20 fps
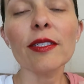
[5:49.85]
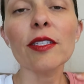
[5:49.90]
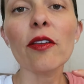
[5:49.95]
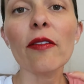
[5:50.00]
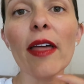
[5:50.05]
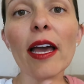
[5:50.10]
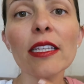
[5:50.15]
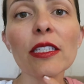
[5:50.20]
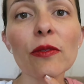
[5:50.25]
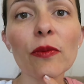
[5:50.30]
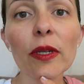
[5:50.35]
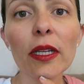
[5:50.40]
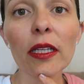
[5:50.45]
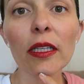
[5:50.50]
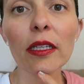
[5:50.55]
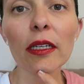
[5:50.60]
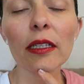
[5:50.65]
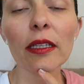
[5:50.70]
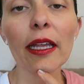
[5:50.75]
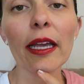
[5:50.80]
So that's what I
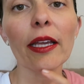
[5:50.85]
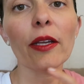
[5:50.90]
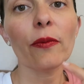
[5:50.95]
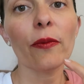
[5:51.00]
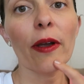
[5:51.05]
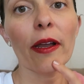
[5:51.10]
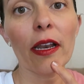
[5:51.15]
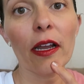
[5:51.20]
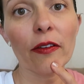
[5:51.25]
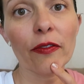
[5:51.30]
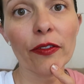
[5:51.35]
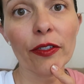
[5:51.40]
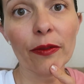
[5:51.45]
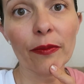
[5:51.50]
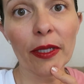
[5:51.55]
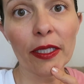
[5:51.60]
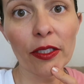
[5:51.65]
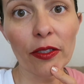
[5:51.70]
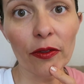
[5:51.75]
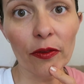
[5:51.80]
looked like right after
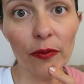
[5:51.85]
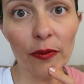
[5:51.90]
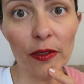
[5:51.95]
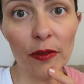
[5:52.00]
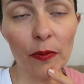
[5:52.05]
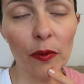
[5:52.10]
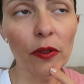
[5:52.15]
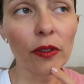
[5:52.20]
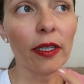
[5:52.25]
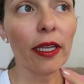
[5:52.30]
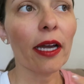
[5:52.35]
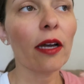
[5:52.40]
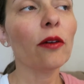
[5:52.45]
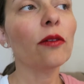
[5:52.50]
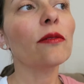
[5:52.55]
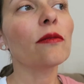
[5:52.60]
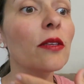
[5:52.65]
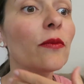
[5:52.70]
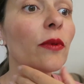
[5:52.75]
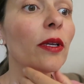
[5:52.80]
my tooth was pulled
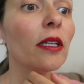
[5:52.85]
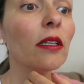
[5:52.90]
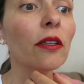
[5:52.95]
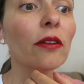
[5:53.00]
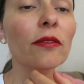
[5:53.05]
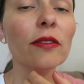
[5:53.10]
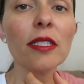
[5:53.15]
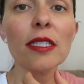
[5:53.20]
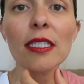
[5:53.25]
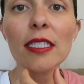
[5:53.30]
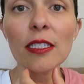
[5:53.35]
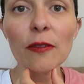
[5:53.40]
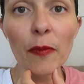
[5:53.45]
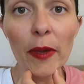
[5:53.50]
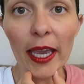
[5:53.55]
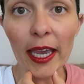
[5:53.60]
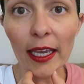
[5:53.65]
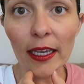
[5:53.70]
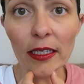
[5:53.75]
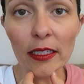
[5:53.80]
out. Then we closed the
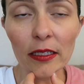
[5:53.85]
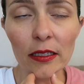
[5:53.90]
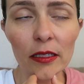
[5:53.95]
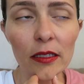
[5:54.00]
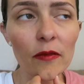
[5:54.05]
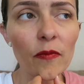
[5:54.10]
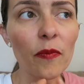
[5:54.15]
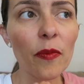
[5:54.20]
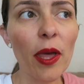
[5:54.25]
space.